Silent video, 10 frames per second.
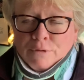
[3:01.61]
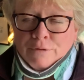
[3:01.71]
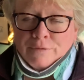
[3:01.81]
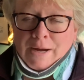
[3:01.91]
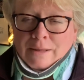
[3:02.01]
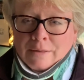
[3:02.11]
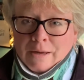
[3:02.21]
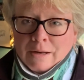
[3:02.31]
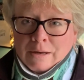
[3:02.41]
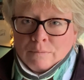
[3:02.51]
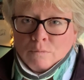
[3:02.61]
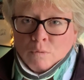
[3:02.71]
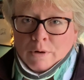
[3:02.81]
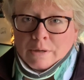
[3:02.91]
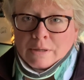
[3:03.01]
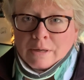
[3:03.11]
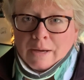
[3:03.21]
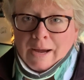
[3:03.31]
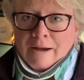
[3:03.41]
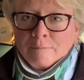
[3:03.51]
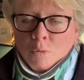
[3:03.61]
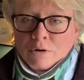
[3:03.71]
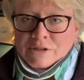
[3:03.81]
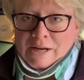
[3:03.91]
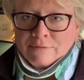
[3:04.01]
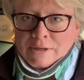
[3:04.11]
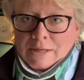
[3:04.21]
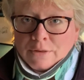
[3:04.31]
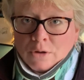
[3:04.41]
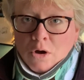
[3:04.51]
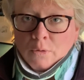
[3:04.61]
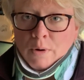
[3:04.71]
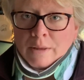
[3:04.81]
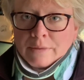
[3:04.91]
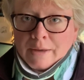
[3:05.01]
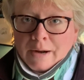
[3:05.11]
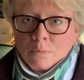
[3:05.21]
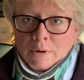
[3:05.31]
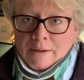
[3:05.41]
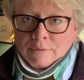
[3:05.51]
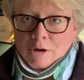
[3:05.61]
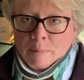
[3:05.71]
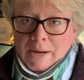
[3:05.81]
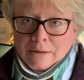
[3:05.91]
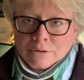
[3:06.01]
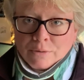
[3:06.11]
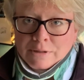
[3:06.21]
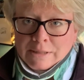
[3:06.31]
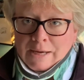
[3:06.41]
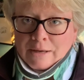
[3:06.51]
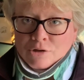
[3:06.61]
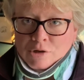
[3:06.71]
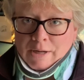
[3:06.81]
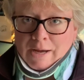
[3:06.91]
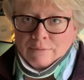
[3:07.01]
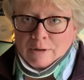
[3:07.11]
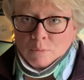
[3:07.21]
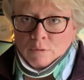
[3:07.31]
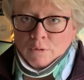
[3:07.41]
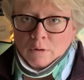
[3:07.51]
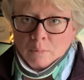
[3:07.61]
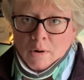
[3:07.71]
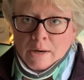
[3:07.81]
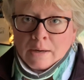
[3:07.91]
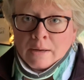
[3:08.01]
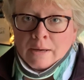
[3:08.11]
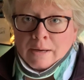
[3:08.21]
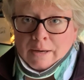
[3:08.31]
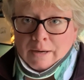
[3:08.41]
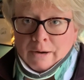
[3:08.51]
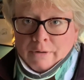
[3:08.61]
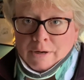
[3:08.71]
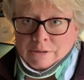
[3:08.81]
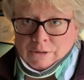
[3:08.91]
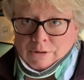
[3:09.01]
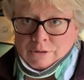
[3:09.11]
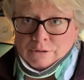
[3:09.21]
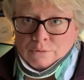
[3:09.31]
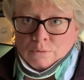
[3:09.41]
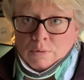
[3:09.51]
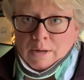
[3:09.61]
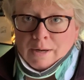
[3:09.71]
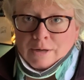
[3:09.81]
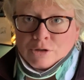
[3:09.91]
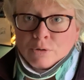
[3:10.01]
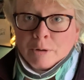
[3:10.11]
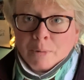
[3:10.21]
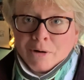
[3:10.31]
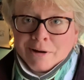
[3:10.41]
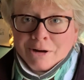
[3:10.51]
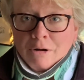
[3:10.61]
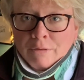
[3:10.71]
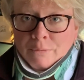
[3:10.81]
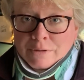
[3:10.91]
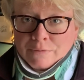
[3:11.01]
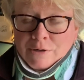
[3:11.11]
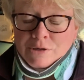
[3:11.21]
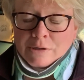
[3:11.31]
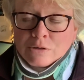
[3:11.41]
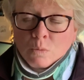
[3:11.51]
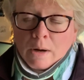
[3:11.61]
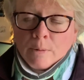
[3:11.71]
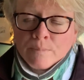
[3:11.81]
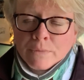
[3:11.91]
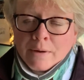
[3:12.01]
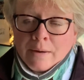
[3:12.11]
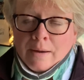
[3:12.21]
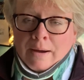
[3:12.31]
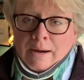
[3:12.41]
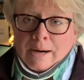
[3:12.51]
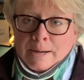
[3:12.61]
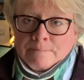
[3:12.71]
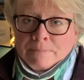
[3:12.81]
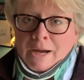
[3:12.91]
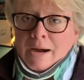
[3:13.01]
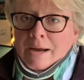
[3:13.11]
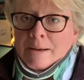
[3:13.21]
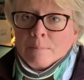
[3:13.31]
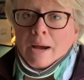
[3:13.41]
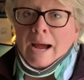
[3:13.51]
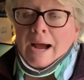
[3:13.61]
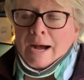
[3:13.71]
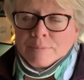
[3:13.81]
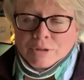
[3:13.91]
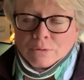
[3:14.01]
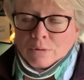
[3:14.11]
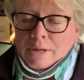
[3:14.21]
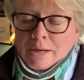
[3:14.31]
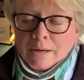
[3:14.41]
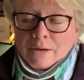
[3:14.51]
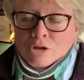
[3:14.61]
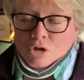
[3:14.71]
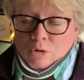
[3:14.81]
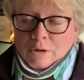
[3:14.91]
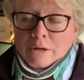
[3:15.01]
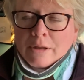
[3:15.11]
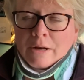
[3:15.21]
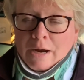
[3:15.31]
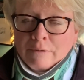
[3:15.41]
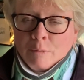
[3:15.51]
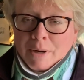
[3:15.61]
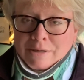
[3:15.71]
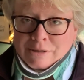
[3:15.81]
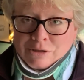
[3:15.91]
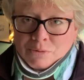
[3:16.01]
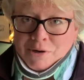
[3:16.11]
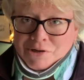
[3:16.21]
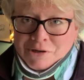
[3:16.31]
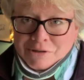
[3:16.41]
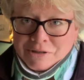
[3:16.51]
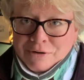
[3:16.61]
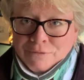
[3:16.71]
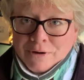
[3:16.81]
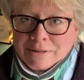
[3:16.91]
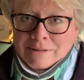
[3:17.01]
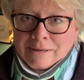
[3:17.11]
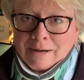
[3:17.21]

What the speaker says: the fact that it would have more safety in the long run, that I wouldn't have to go back and do this again should I have any more vertebrae in the area start to join the party and go off the reservation as well. I am absolutely certain that everybody's situation is different,